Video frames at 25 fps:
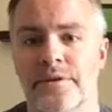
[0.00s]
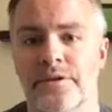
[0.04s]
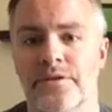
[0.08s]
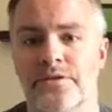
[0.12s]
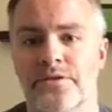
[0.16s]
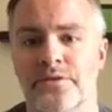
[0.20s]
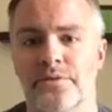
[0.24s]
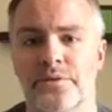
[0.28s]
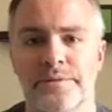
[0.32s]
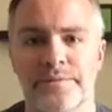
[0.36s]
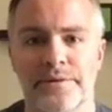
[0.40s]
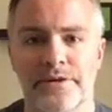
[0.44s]

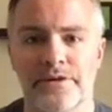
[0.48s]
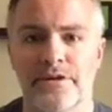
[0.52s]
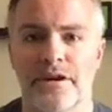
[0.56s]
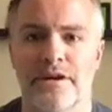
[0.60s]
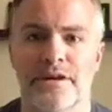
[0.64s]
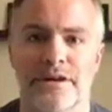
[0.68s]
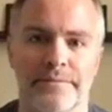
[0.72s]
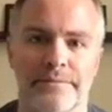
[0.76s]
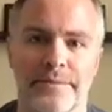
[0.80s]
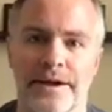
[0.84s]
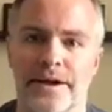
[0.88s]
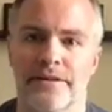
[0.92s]
so we've been
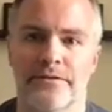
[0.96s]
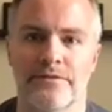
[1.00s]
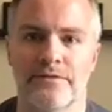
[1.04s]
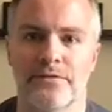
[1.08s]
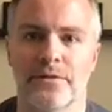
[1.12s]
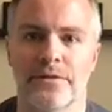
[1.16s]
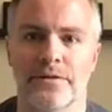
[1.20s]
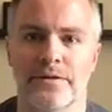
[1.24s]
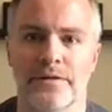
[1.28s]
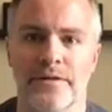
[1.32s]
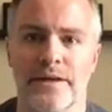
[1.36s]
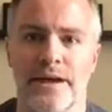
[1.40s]
talking back and
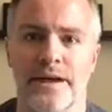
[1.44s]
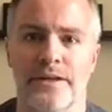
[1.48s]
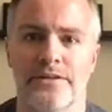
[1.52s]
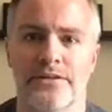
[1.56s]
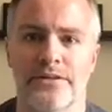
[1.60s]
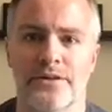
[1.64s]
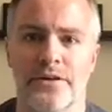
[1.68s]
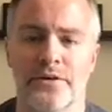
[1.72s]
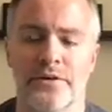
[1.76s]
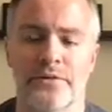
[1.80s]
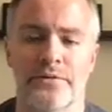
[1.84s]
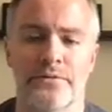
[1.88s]
forth on that.
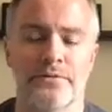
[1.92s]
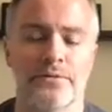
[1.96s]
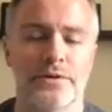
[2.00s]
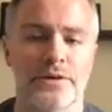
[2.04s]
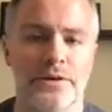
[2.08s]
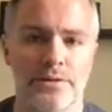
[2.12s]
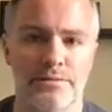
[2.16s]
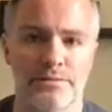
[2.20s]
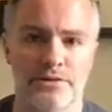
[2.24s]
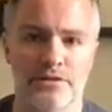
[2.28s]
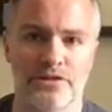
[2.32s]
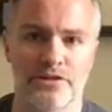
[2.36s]
So
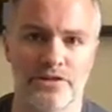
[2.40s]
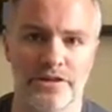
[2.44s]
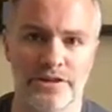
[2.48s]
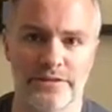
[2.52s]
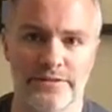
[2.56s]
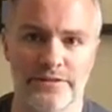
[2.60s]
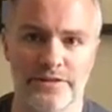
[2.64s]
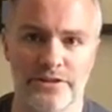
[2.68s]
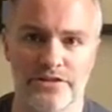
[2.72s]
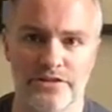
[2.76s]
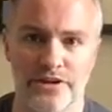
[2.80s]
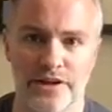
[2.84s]
really
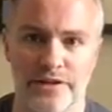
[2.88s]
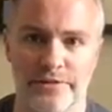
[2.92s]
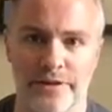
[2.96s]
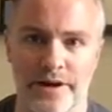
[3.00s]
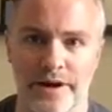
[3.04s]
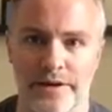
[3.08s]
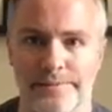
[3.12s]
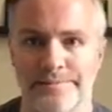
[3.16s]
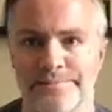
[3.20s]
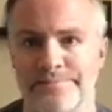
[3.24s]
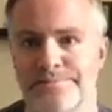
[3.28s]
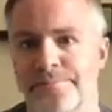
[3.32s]
appreciative to
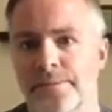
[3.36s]
J-Rod.